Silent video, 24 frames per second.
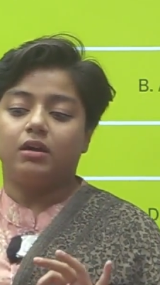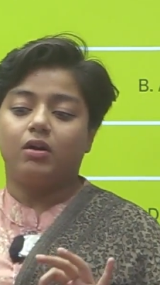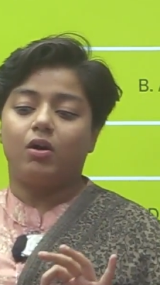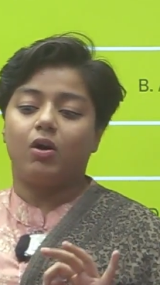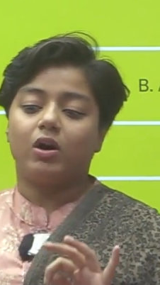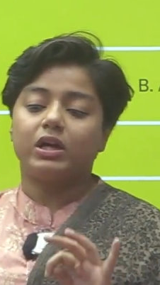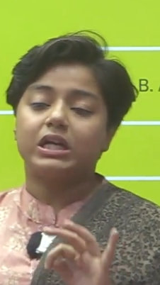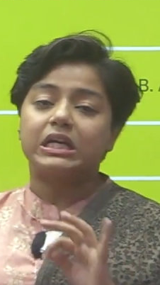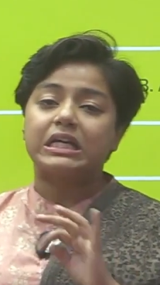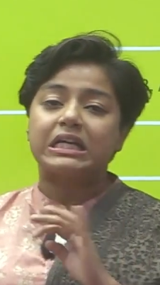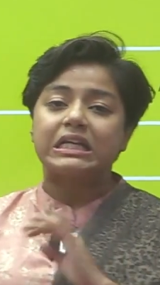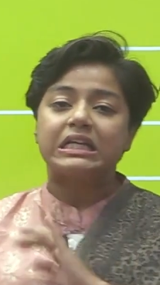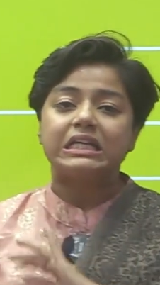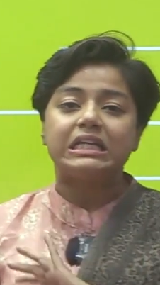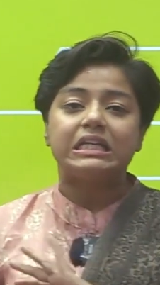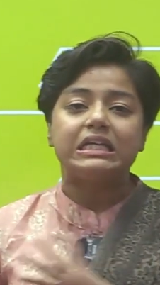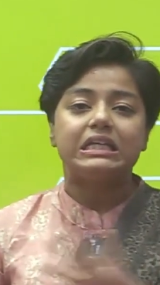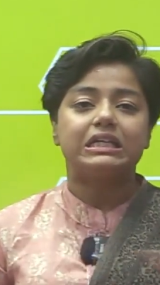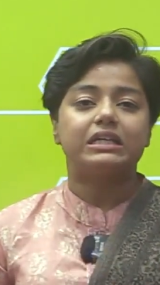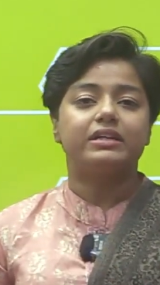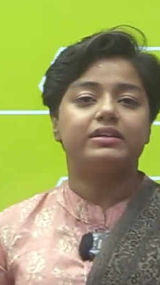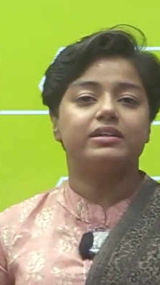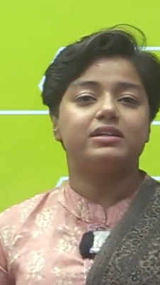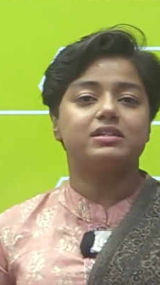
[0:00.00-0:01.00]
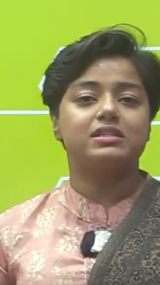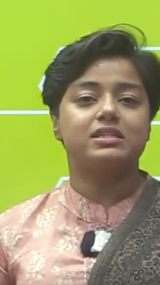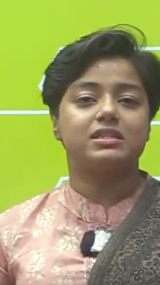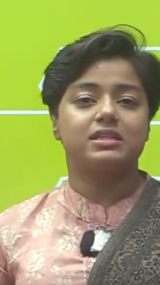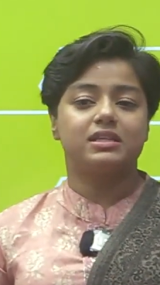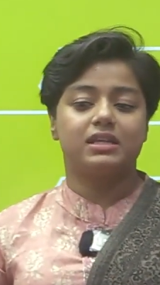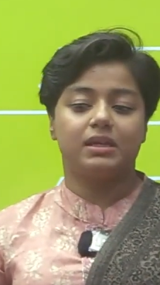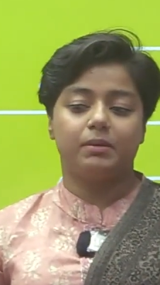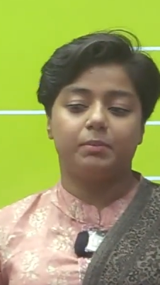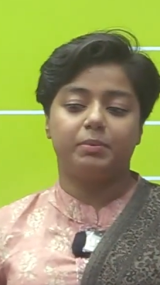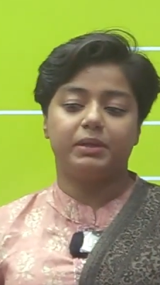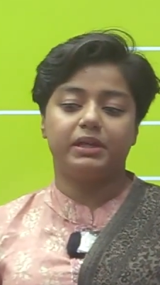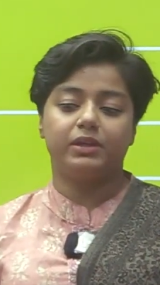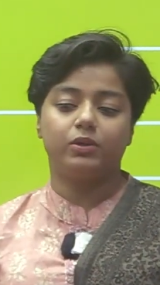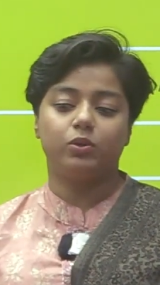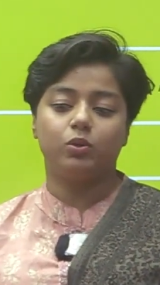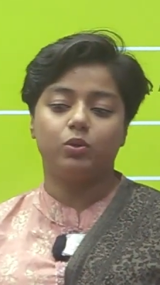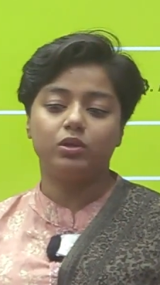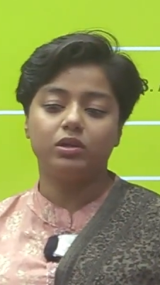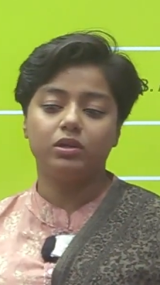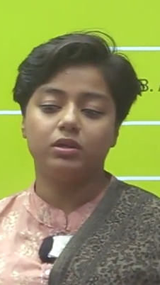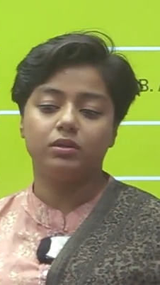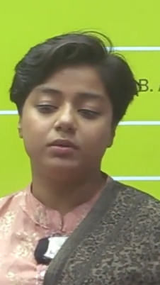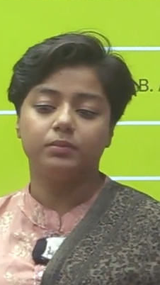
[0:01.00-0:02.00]
or clear its
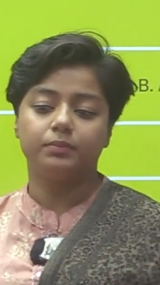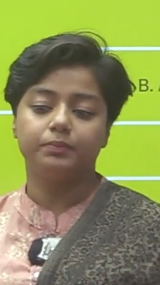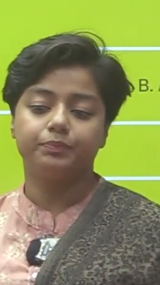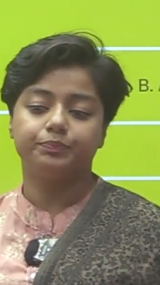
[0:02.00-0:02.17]
neighborhood